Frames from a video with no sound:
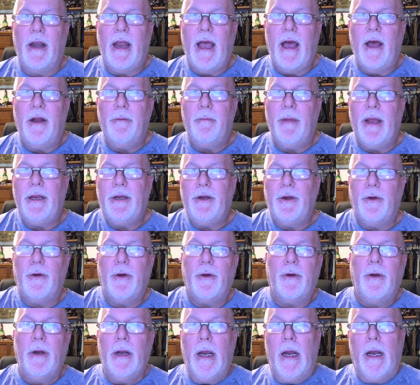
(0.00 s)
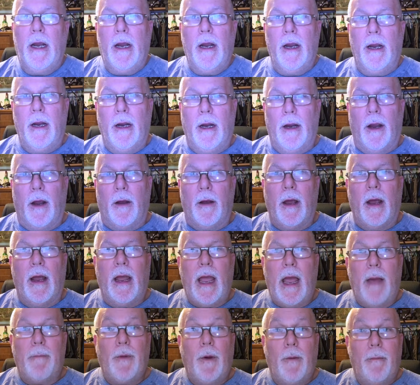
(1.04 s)
how to make your
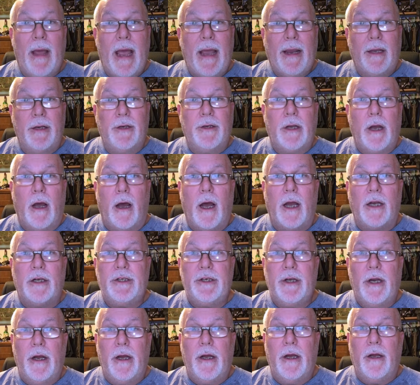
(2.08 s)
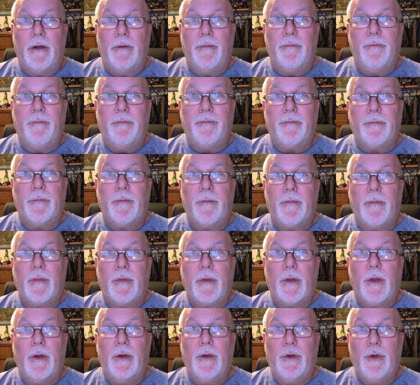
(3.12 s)
Apple Macintosh
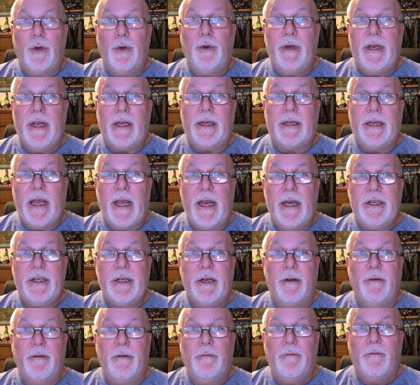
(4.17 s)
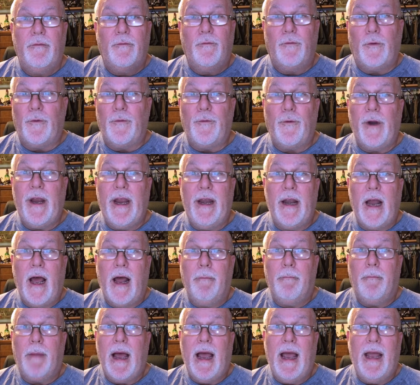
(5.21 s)
do dictation for free,
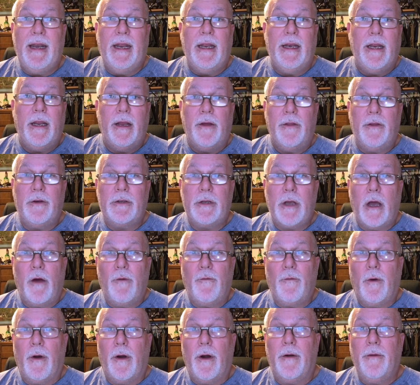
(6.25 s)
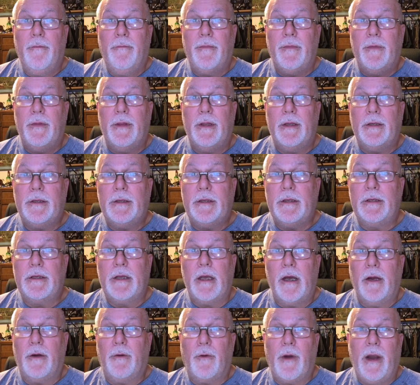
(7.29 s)
not buying any other software, this is
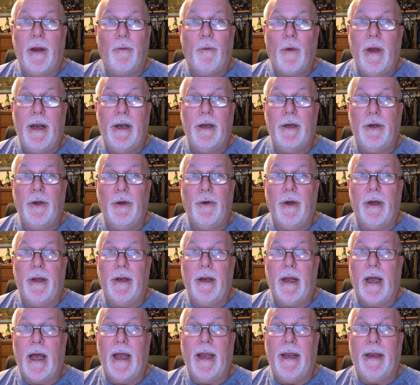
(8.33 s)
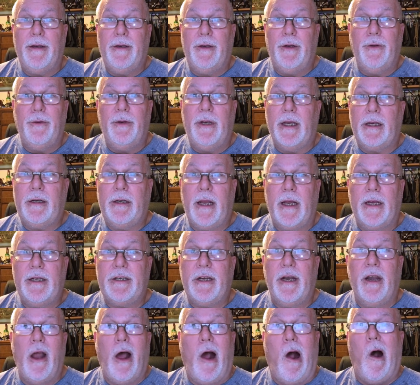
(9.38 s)
a great way to do it. I do
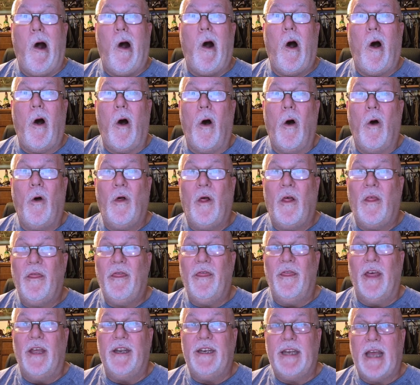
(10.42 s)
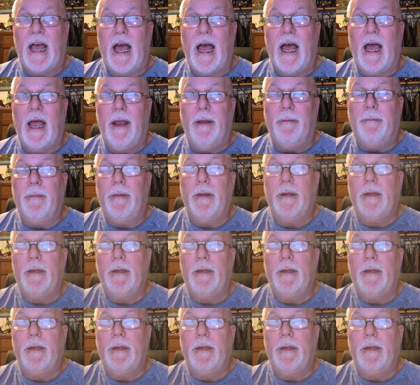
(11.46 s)
dictation all the time.